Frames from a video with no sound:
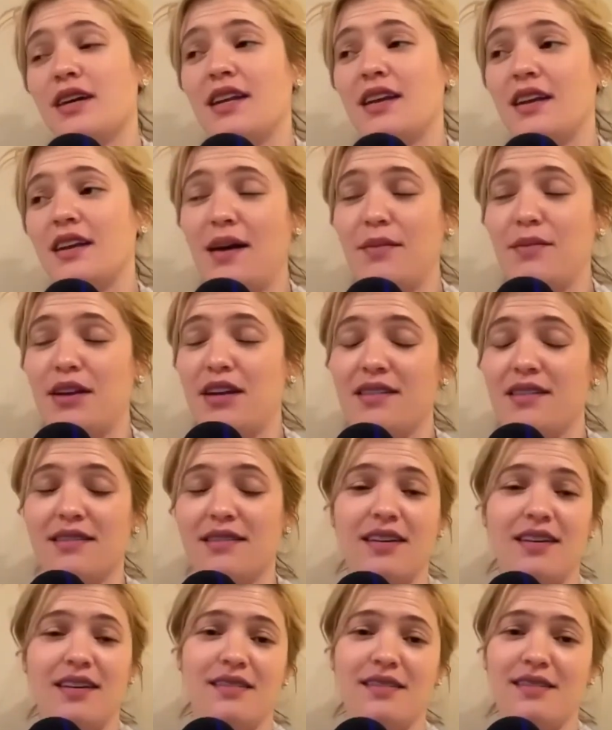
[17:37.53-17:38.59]
And
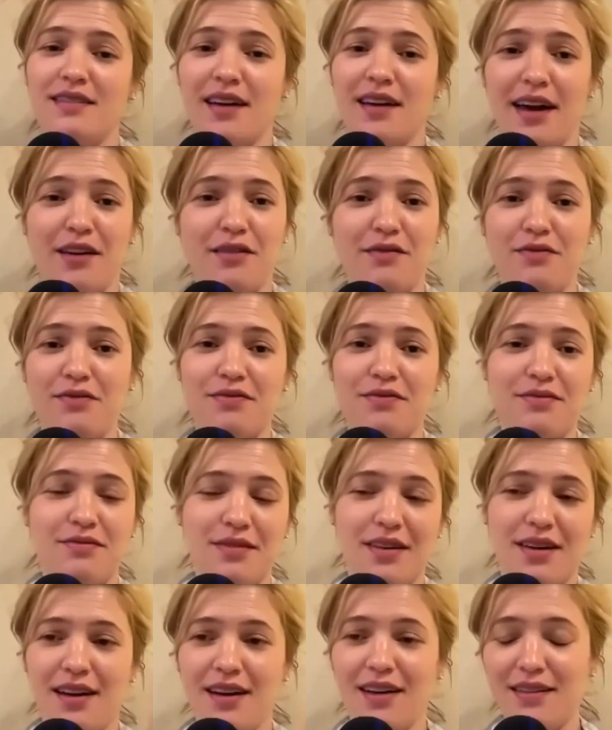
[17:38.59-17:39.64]
it kind of
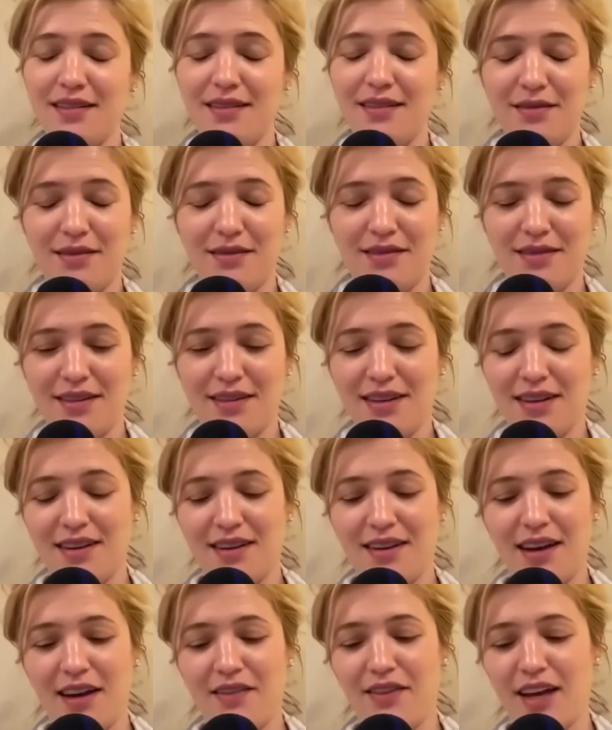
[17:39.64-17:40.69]

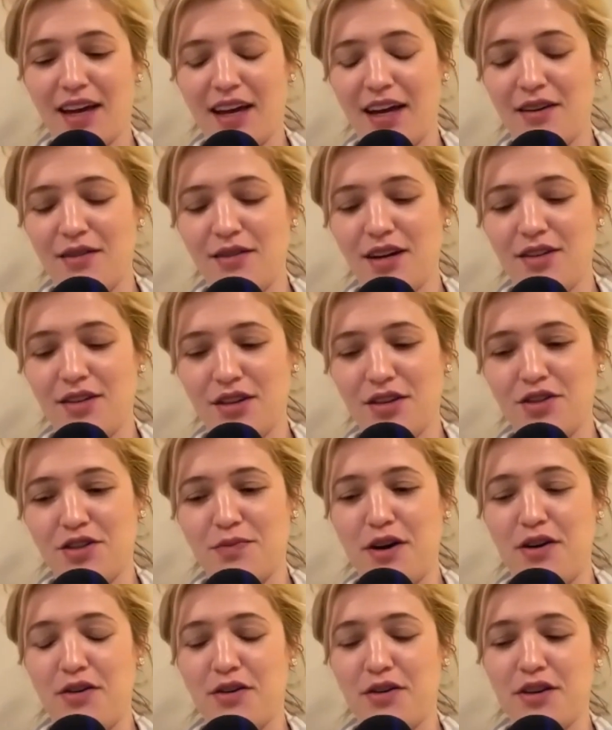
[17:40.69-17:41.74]
like I touched
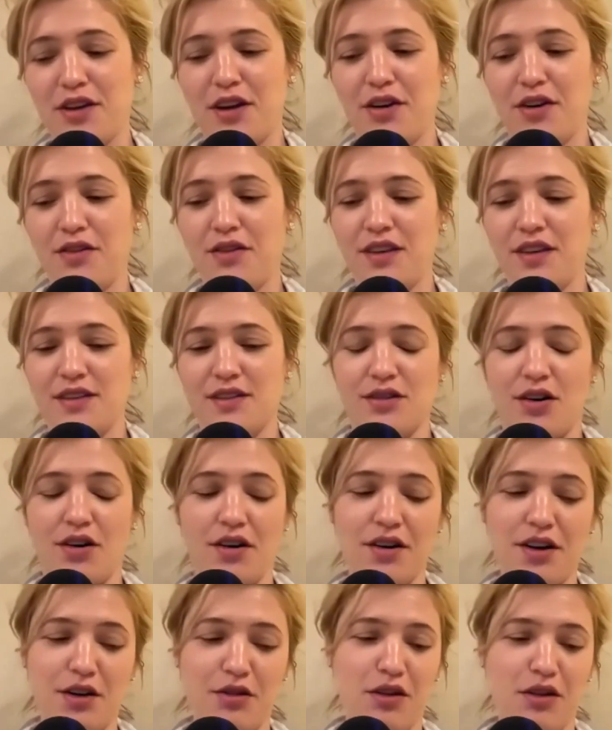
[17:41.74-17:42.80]
upon earlier, this
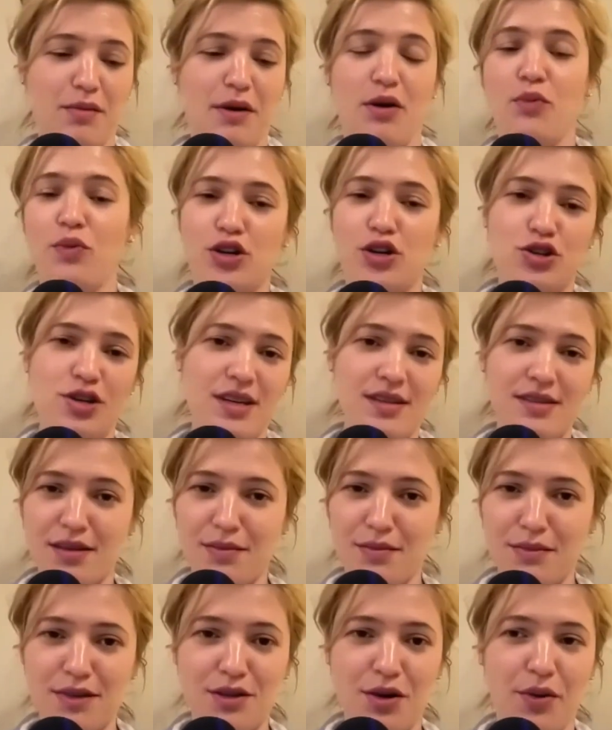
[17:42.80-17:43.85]
arguing about which
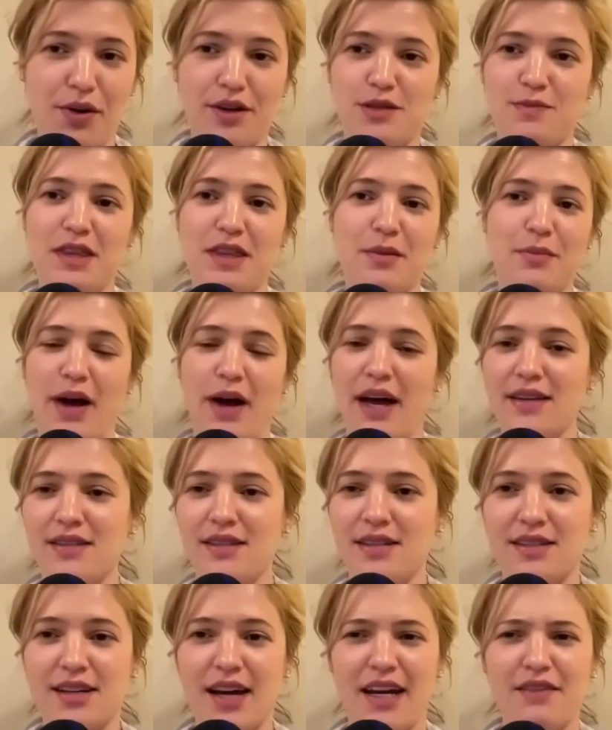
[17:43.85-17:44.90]
ism is going to be the
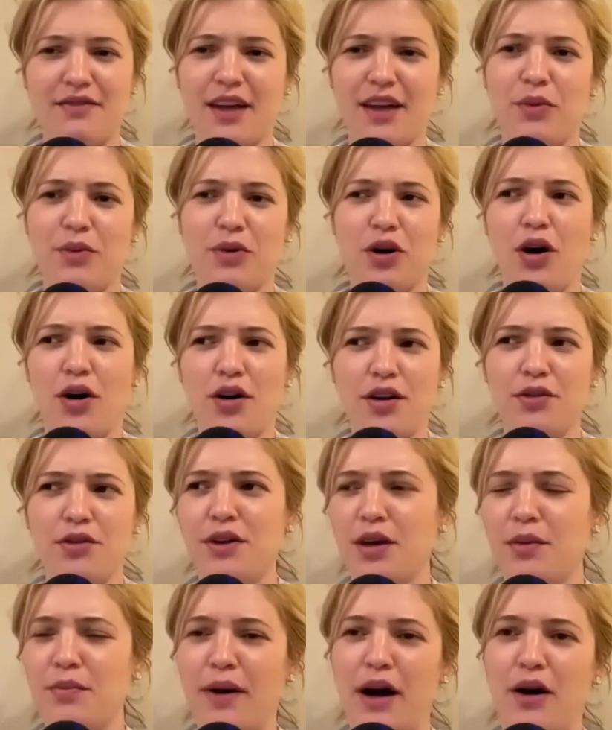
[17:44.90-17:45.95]
best. It's kind of like we're
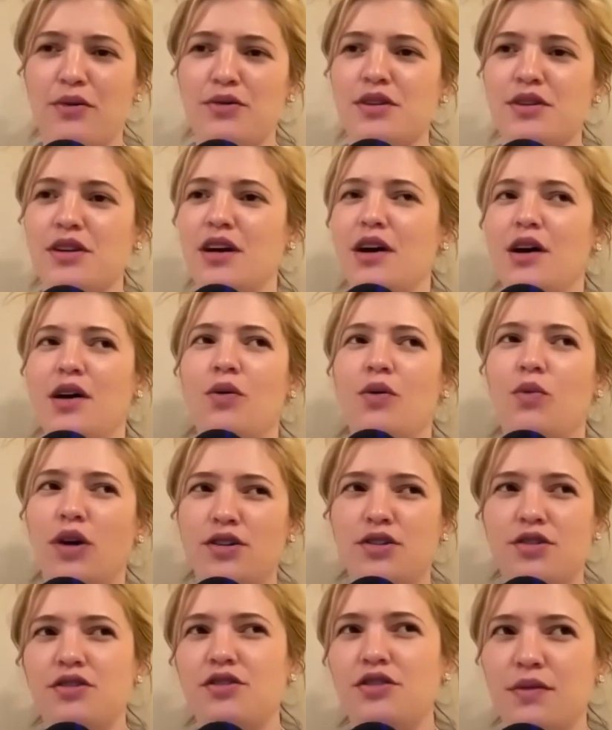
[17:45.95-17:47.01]
arguing about
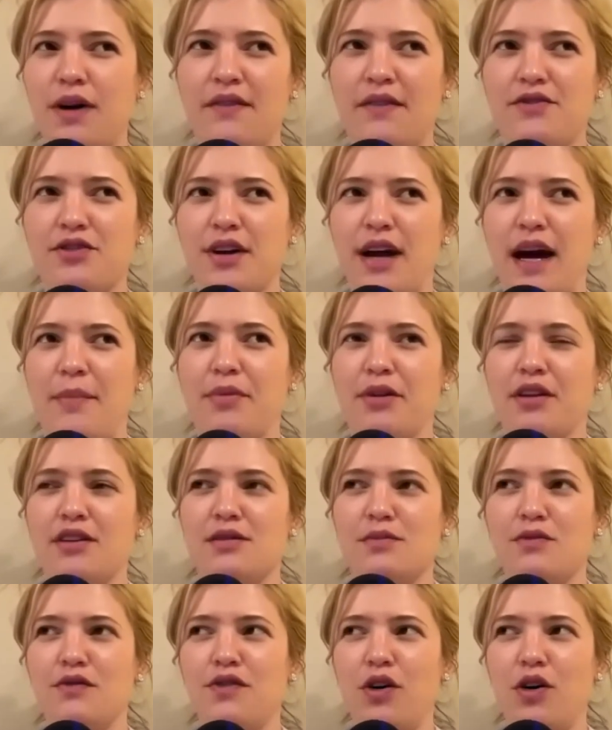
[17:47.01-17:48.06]
what to do after
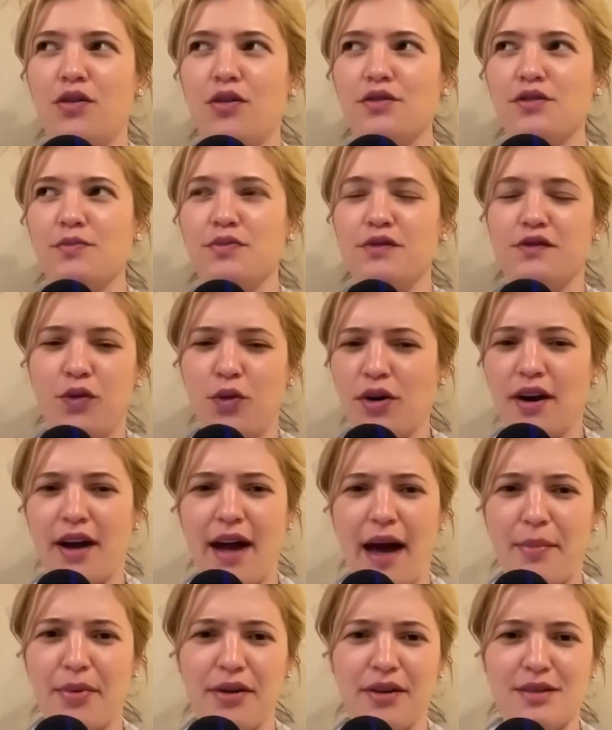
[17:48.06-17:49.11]
capitalism falls, before
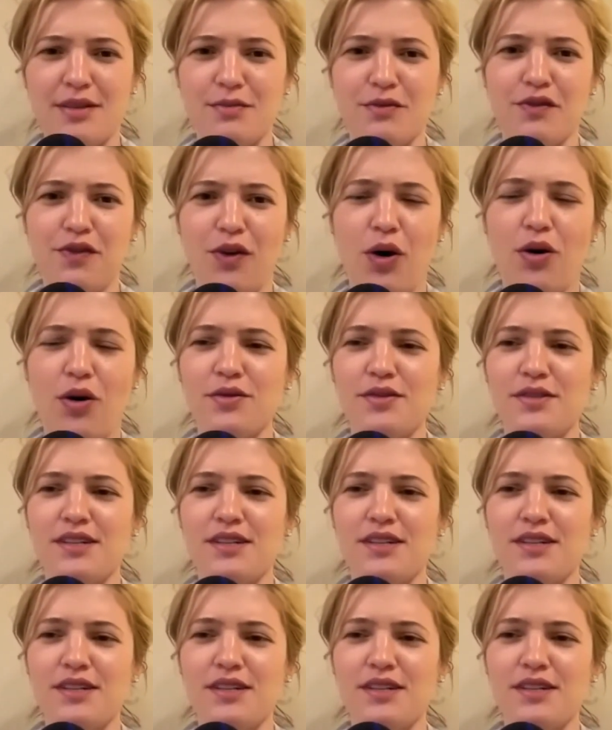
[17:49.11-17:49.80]
capitalism falls.